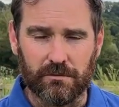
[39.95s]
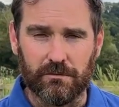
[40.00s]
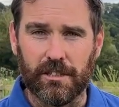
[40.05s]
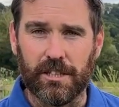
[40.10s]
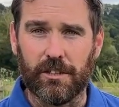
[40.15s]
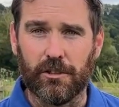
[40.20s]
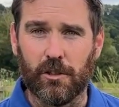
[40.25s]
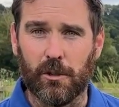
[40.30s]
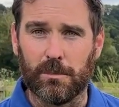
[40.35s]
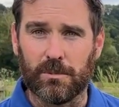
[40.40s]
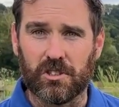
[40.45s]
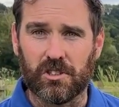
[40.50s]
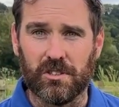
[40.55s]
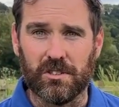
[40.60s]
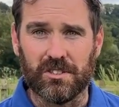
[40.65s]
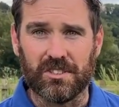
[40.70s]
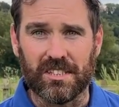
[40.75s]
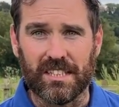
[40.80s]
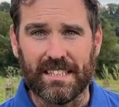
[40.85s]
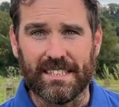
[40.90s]
really good
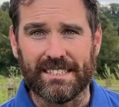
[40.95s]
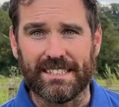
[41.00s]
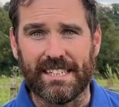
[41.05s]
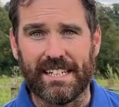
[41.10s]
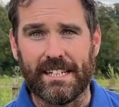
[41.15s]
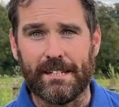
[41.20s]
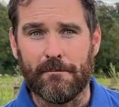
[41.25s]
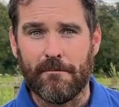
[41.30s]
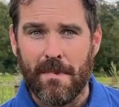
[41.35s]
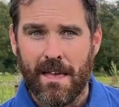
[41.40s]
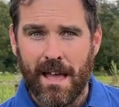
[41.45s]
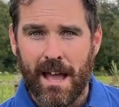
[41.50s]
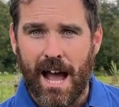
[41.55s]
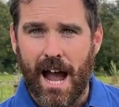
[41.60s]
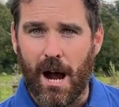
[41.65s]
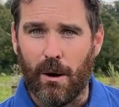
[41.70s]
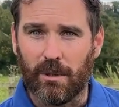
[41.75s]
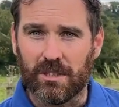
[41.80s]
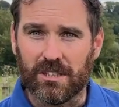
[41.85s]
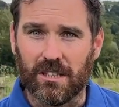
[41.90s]
opportunity to see
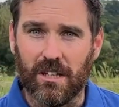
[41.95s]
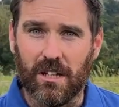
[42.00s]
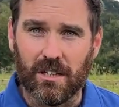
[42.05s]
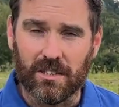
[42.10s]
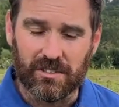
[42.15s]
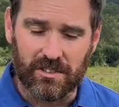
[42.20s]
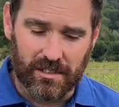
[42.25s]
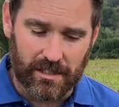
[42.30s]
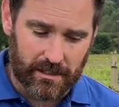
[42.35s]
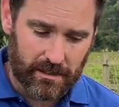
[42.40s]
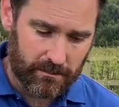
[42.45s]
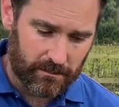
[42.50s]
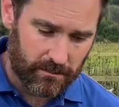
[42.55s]
how it's lasted.